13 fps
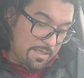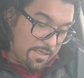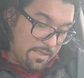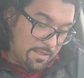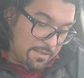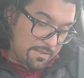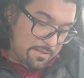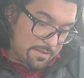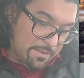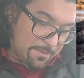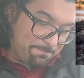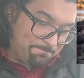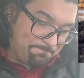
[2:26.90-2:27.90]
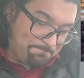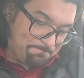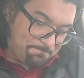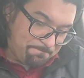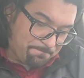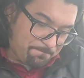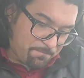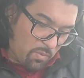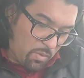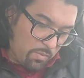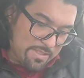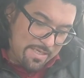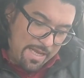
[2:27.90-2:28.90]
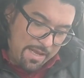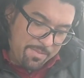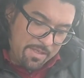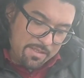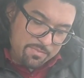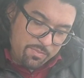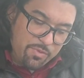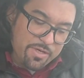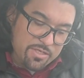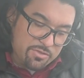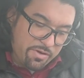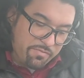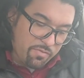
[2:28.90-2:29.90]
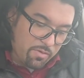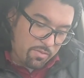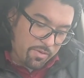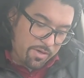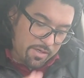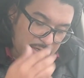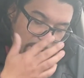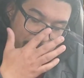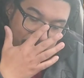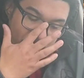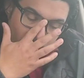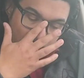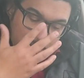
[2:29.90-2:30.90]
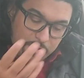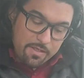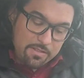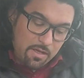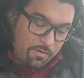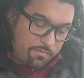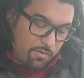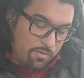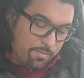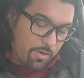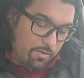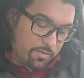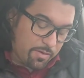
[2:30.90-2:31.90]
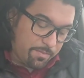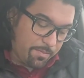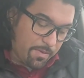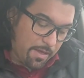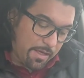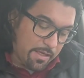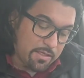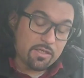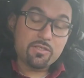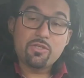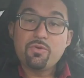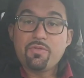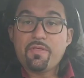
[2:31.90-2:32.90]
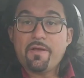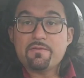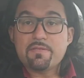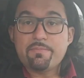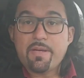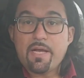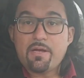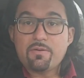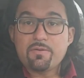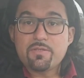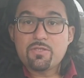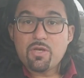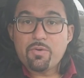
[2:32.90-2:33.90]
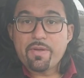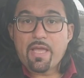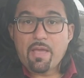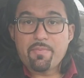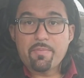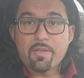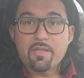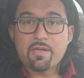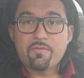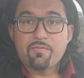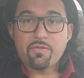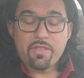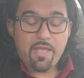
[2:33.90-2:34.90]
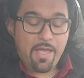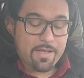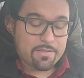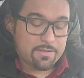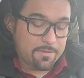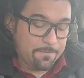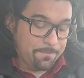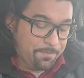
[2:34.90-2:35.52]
which, yeah, I mean, is pretty straightforward. The big thing's off-road mode and a 2,000-pound towing capability for the S,